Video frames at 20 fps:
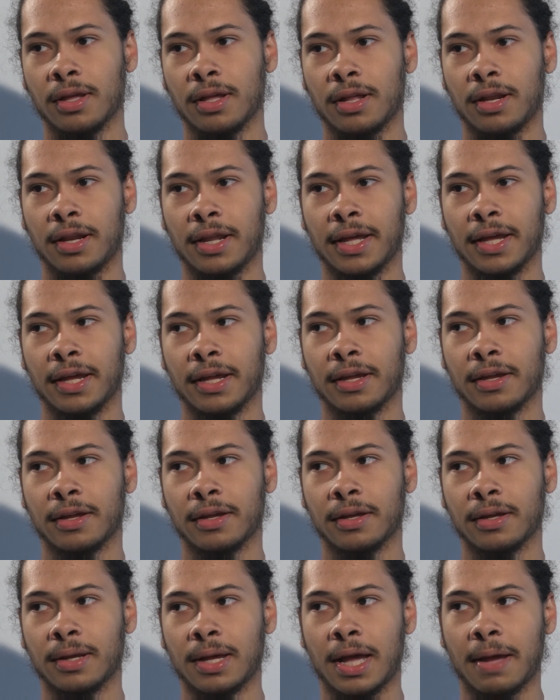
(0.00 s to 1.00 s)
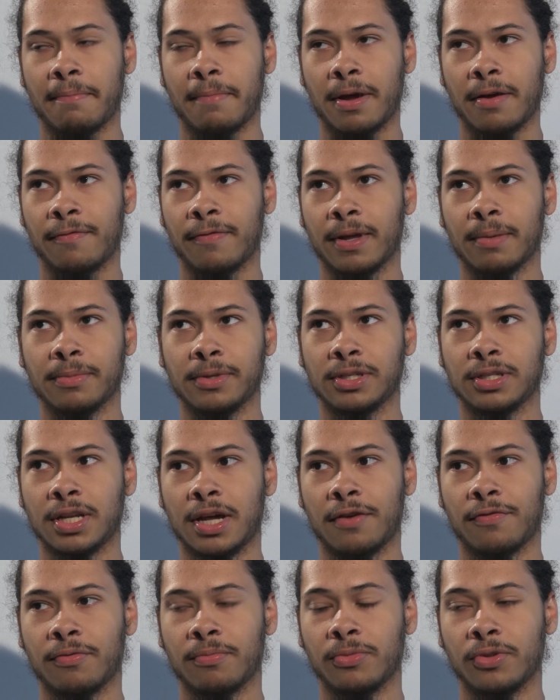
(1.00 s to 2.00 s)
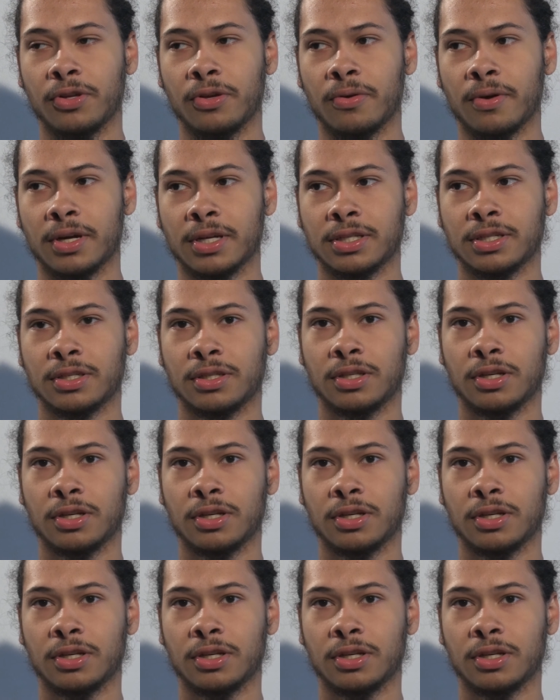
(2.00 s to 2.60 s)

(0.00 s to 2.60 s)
Like my family's not from the US,